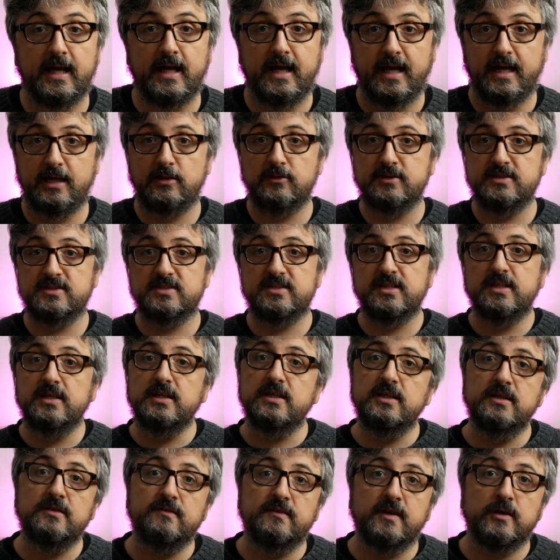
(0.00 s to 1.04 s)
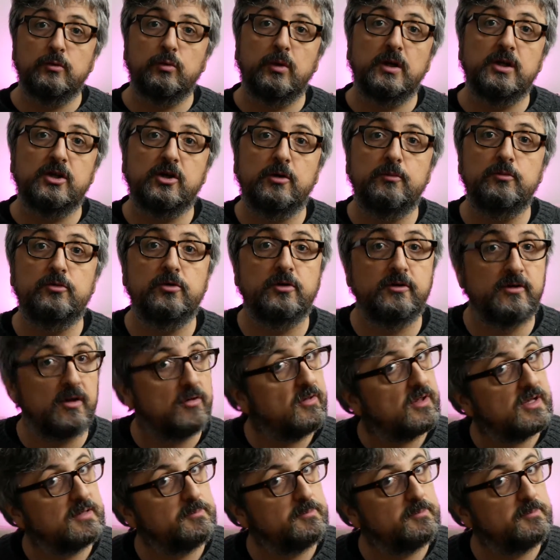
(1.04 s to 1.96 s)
Hello, it's Yves and welcome to another